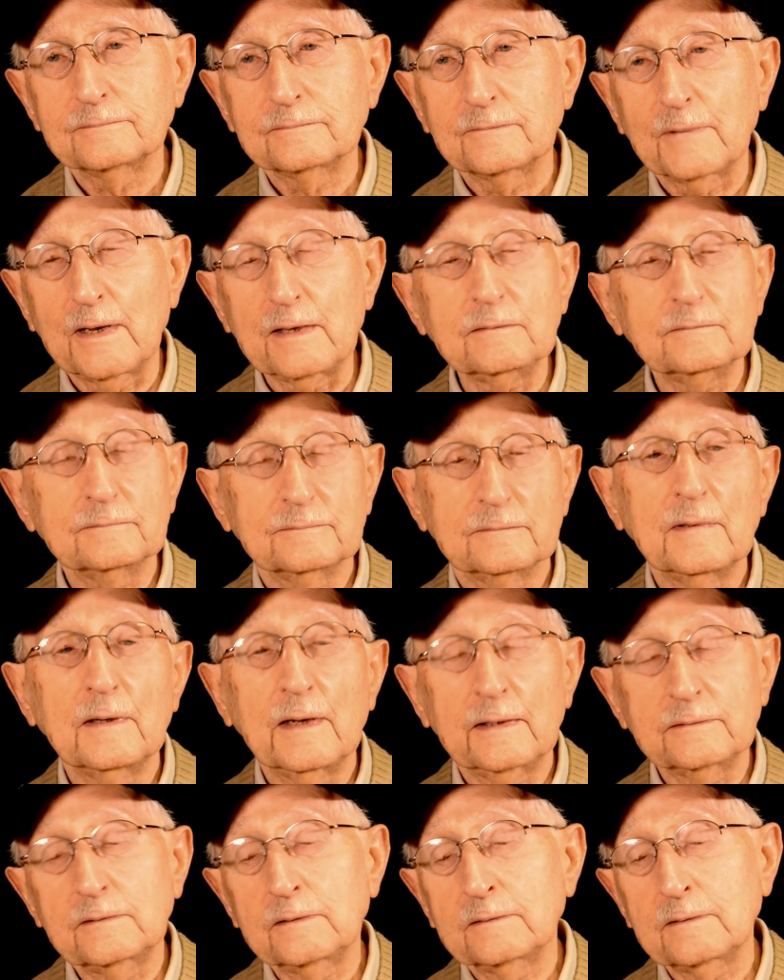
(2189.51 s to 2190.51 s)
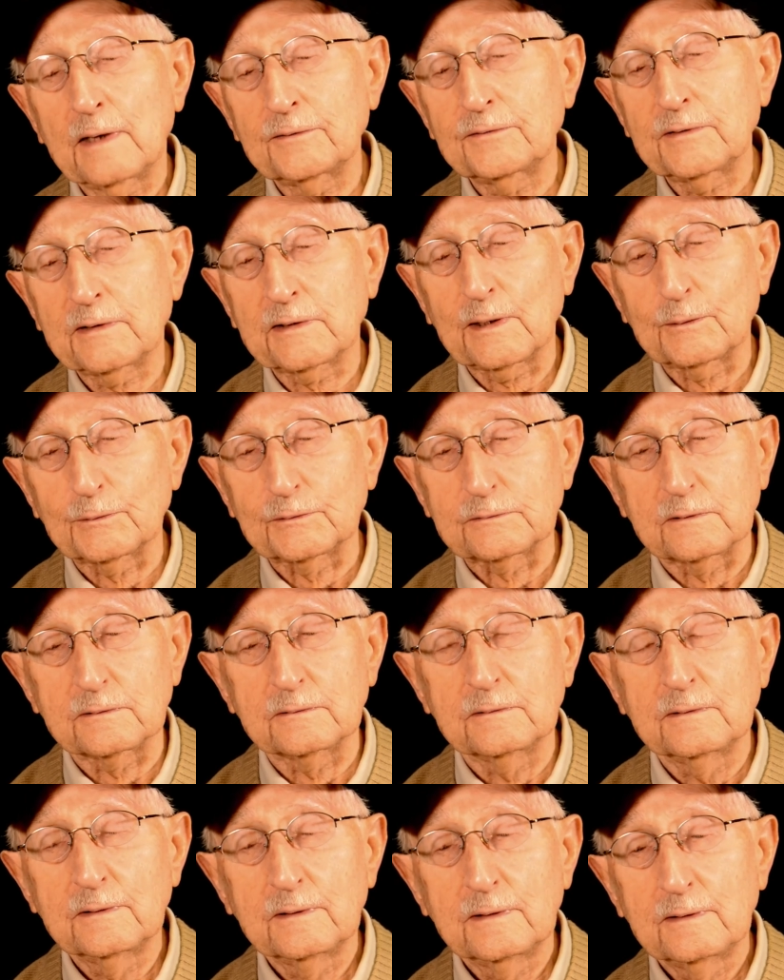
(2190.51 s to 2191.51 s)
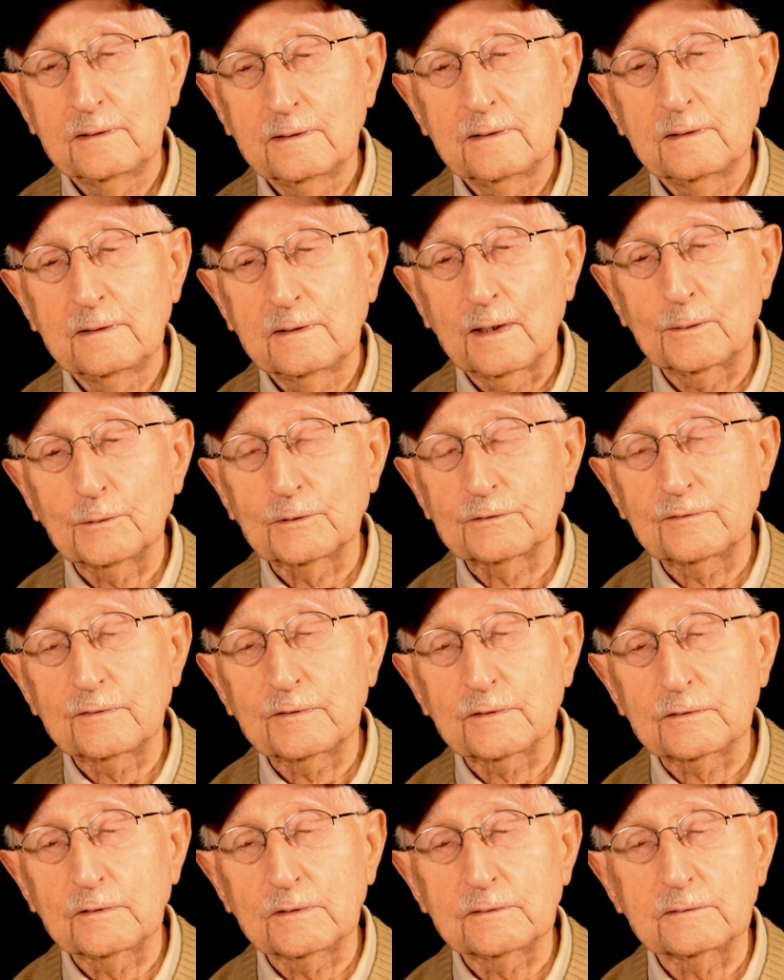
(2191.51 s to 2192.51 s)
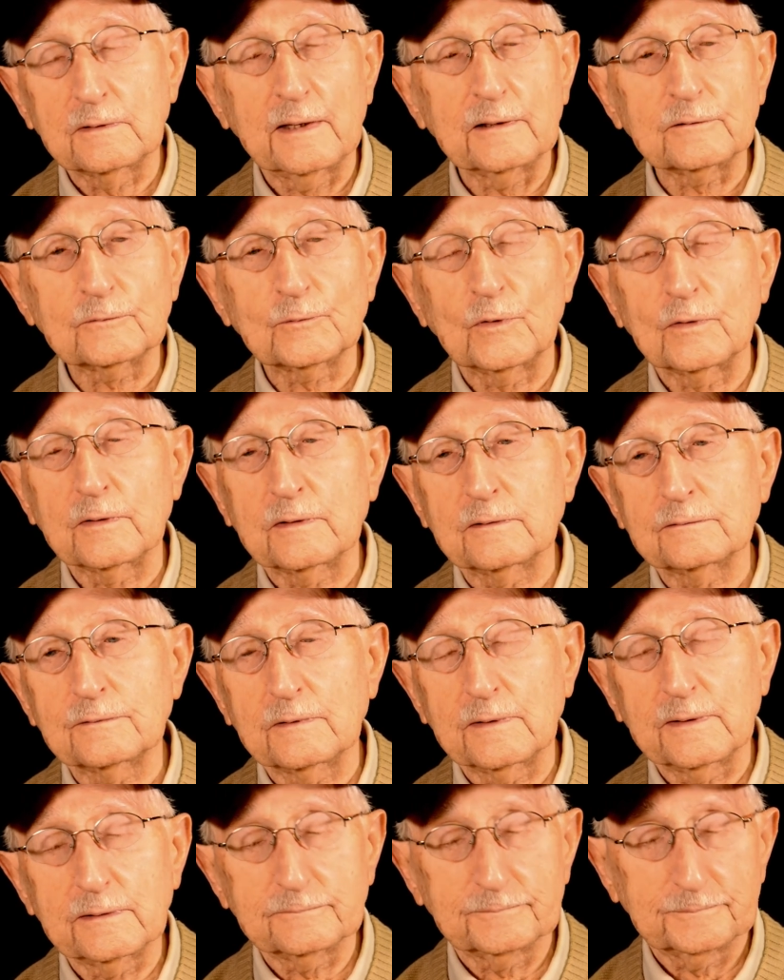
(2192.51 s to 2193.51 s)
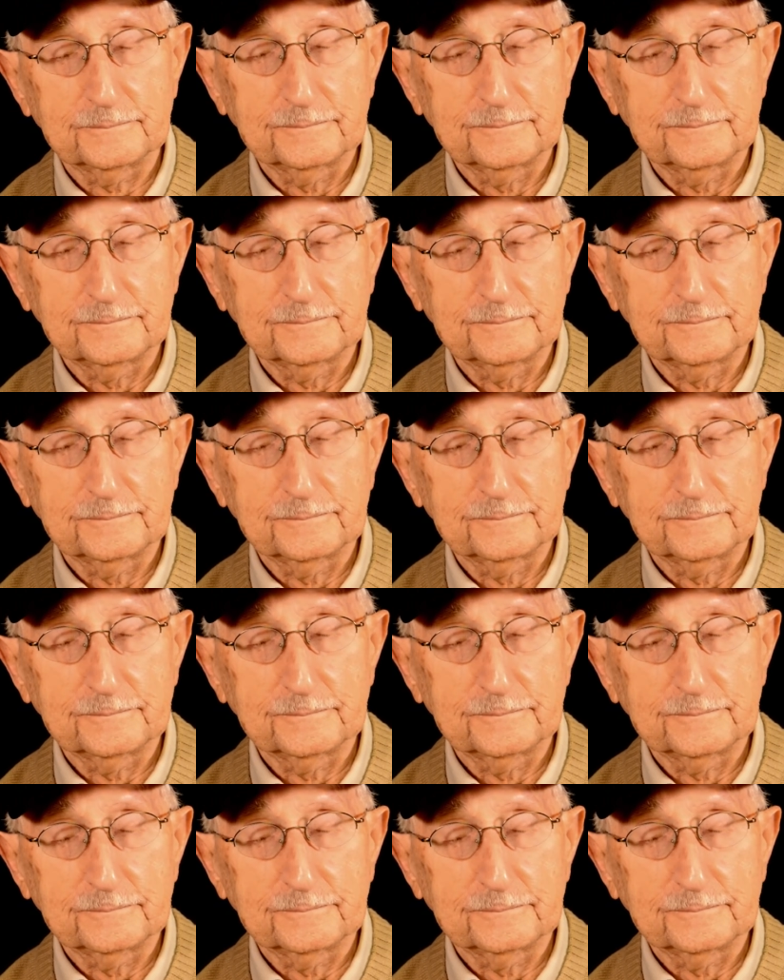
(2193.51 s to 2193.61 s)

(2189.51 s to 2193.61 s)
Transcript: Yeah, I did. I think I was very good in headquarters, right?